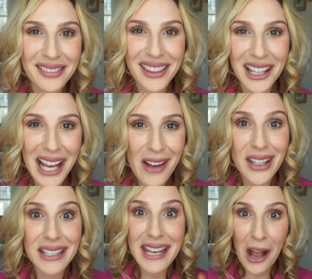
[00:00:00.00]
There you have
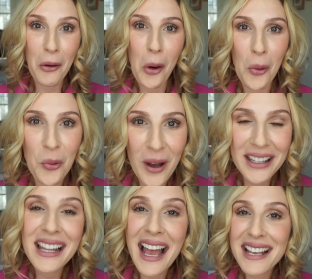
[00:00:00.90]
it. Now,
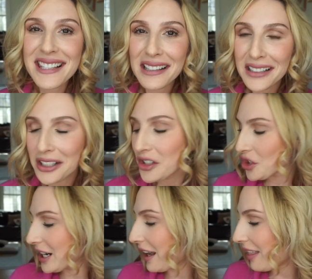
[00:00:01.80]
one last little
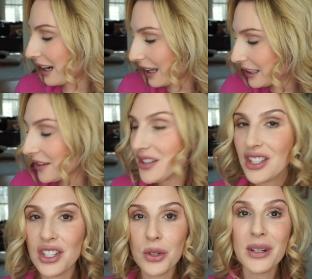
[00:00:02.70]
trick that I love to
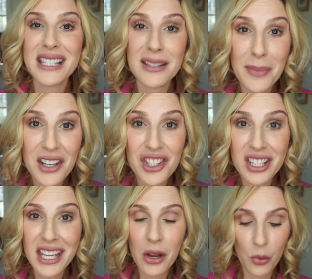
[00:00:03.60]
do,
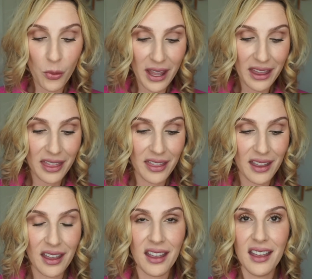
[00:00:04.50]
especially with
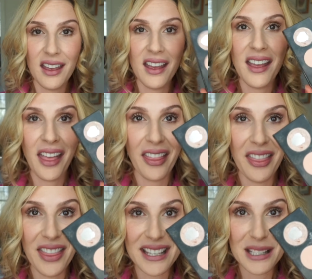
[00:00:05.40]

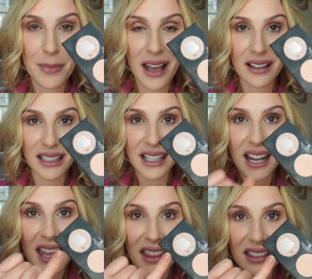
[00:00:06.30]
this palette.
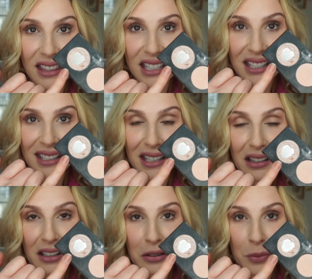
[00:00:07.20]
This
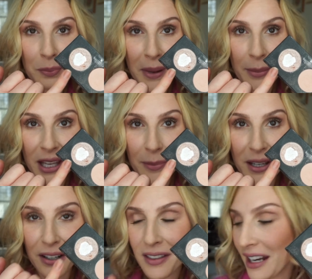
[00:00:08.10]
little baby up
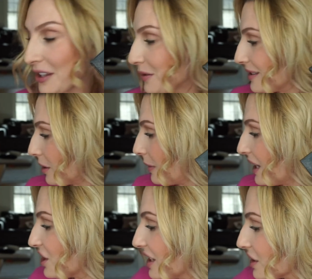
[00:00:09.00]
here that I use so
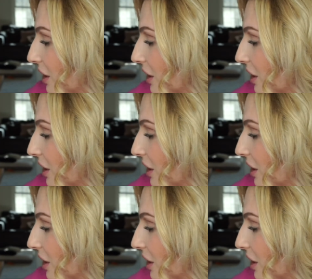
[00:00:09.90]
much, it's